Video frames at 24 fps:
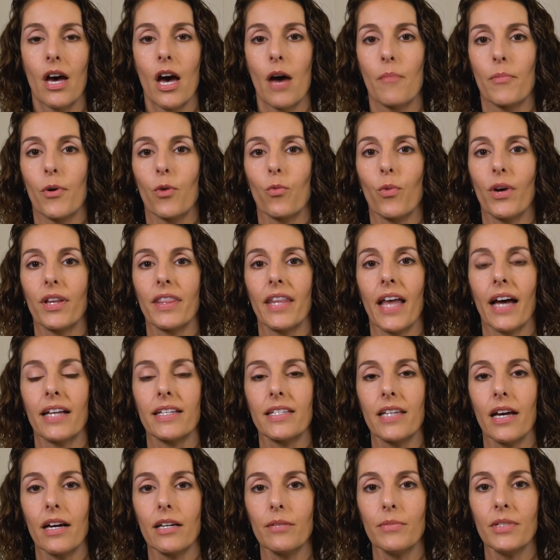But when that
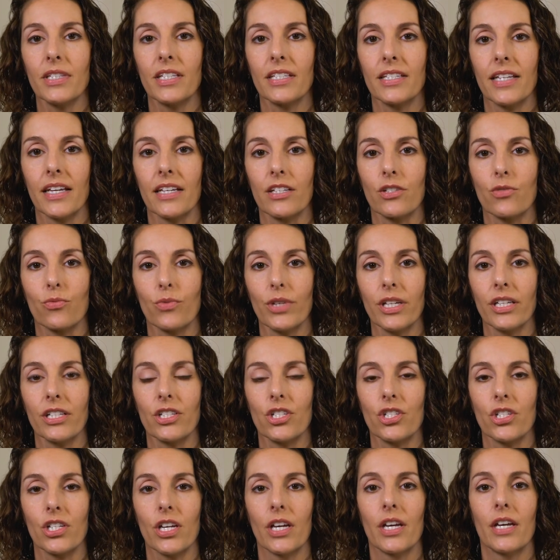time in the day is
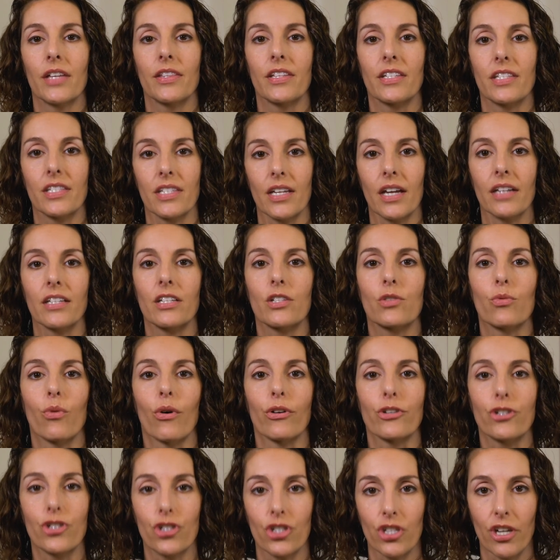reached, the studies will
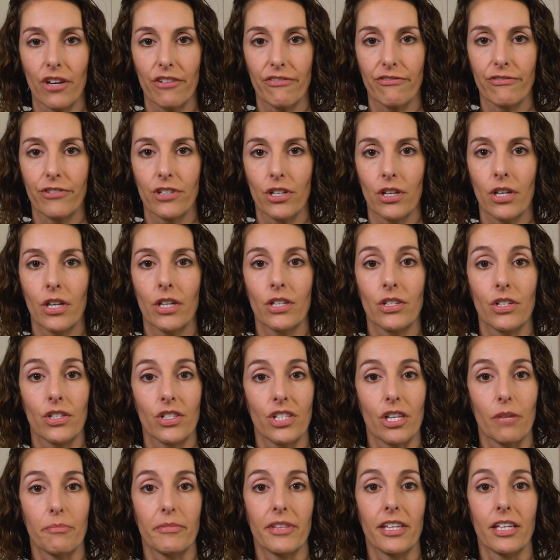shift to
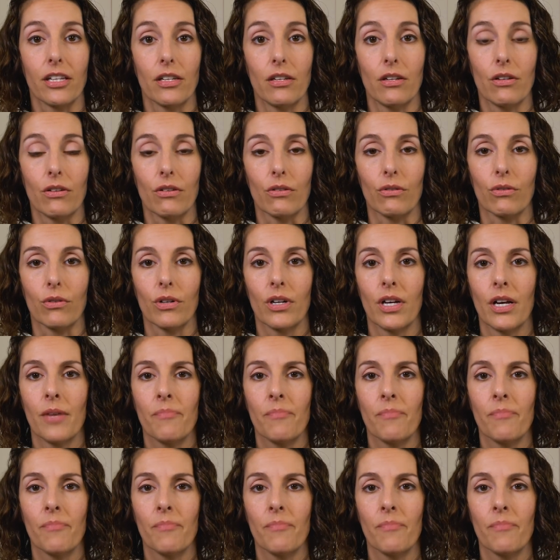something new.